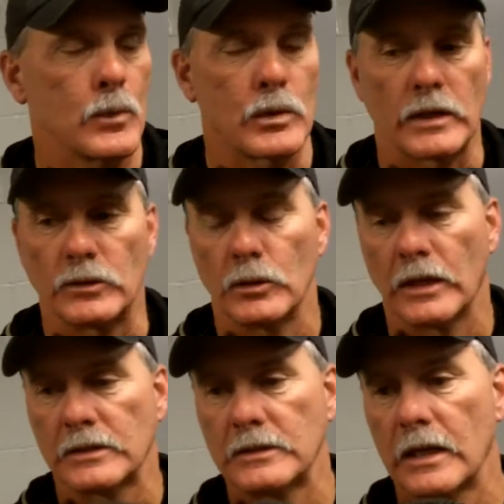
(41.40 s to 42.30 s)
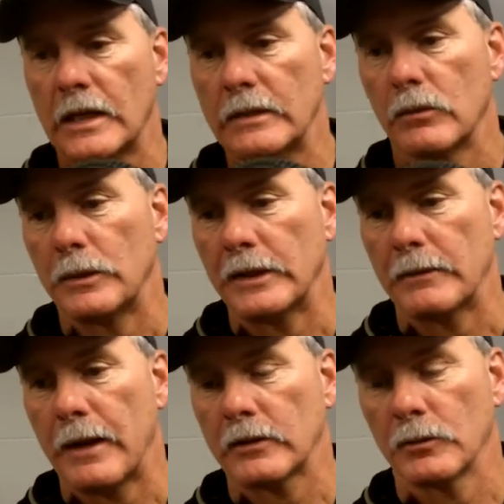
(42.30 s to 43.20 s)
What did I do last night? Well, we didn't
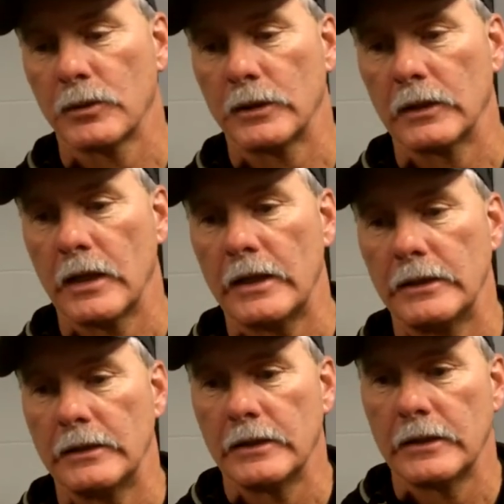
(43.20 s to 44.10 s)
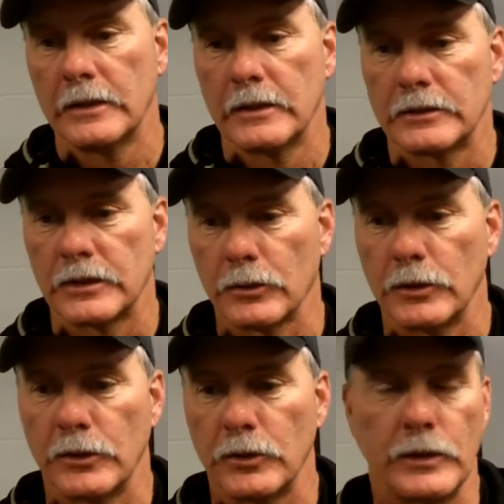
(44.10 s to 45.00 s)
get back till pretty late, so I
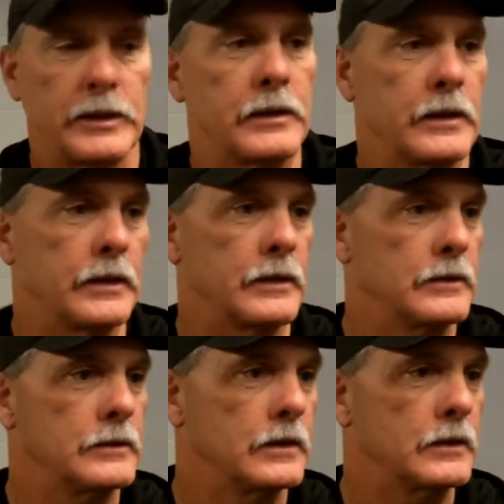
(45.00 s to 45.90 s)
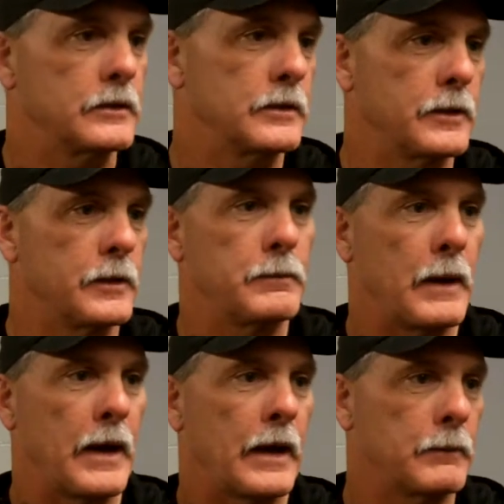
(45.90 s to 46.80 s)
really didn't do anything other than
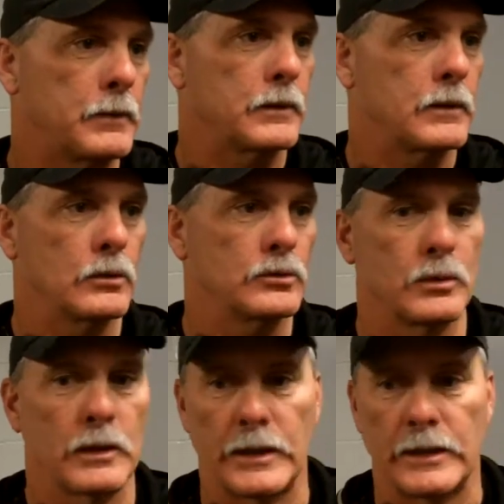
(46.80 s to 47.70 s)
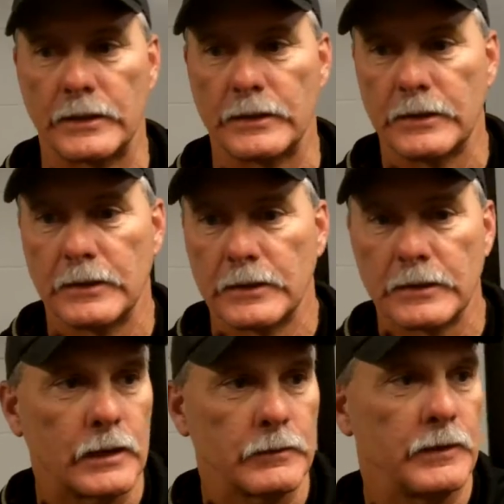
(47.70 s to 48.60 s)
unpack and put my clothes away and
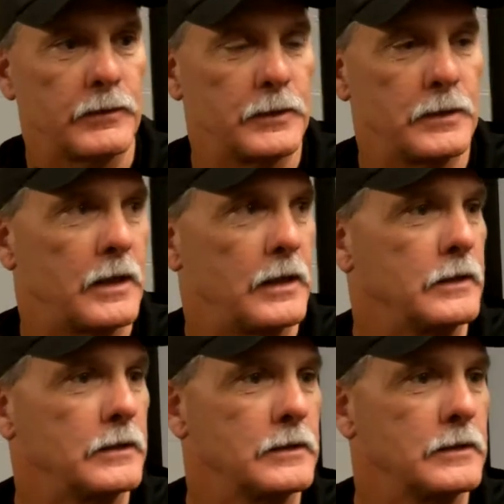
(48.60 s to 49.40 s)
got ready for today.